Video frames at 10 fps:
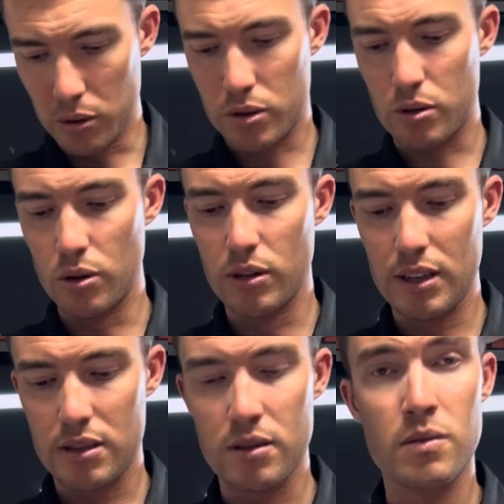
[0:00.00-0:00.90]

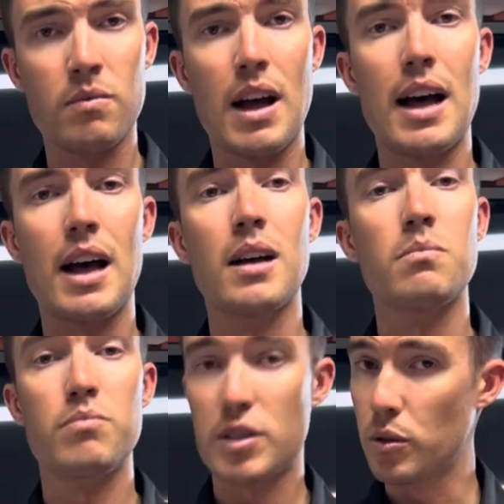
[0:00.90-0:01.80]
schoolies and
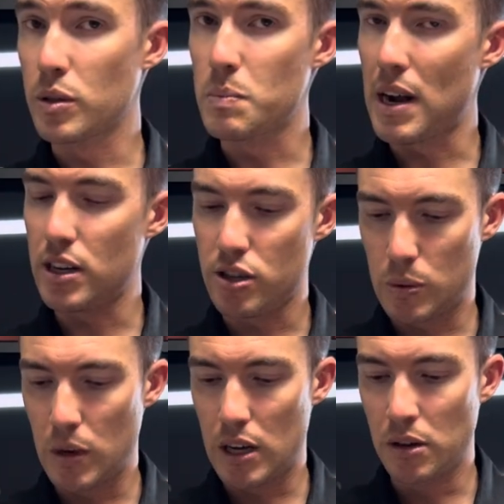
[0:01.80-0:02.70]
still Spanish as
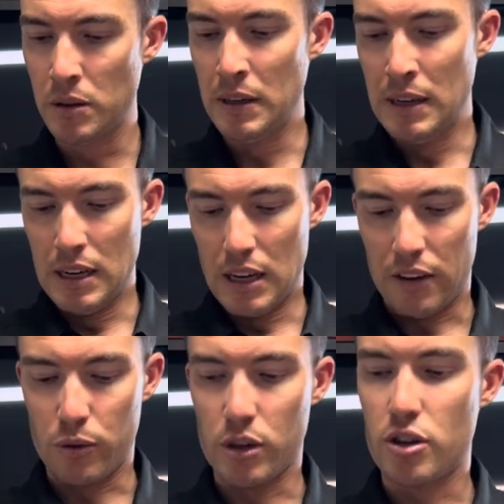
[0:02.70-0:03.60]
well. If
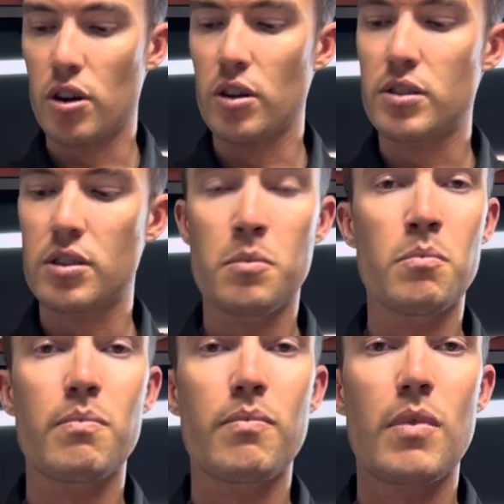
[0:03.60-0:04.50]
you want to troll
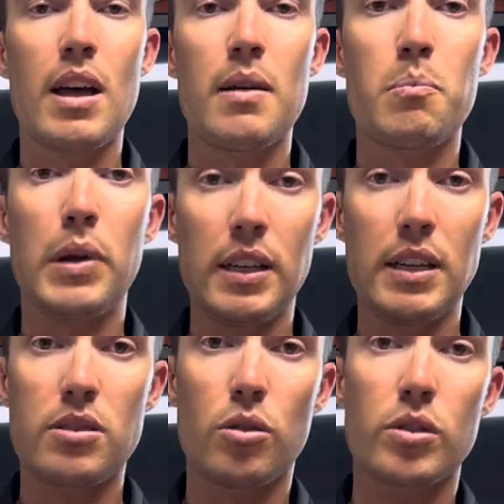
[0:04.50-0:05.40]
some
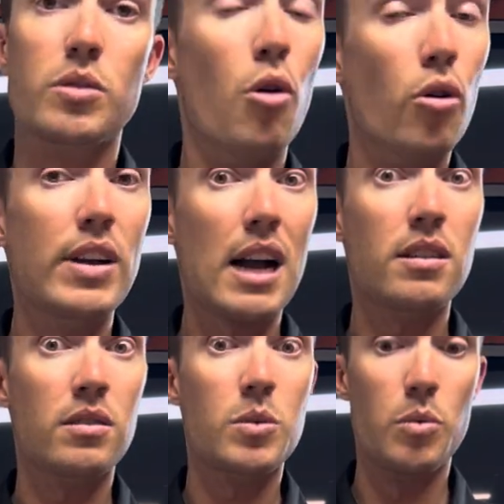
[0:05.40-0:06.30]
pillies or small
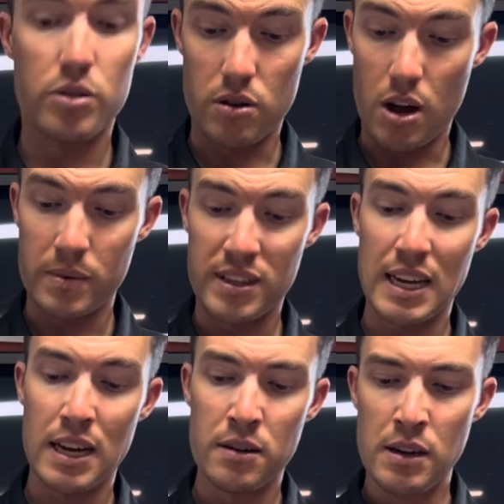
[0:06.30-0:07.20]
yakkers and small slimies
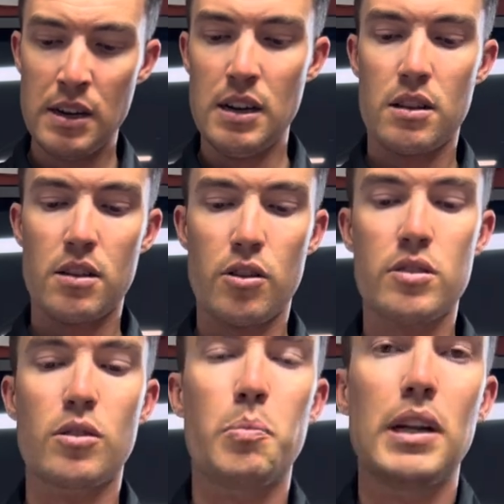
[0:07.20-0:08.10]
again,
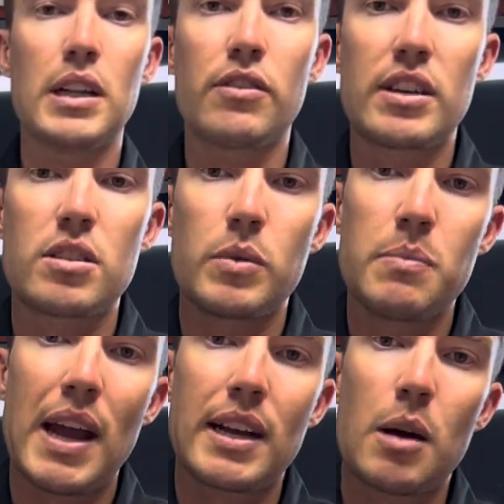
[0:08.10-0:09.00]
those little pilly rigs that we
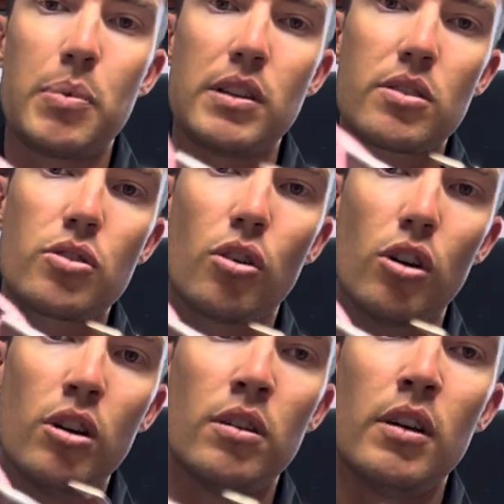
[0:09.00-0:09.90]
make up in the
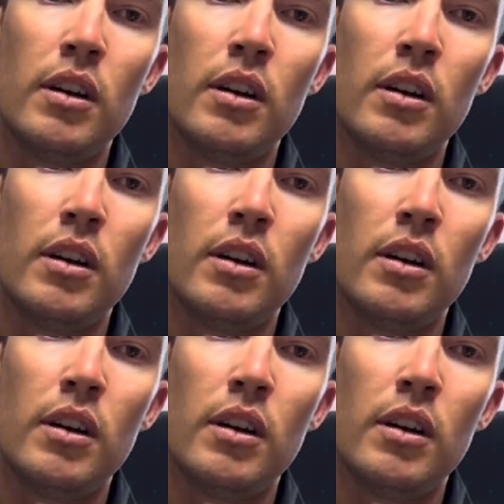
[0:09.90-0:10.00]
store,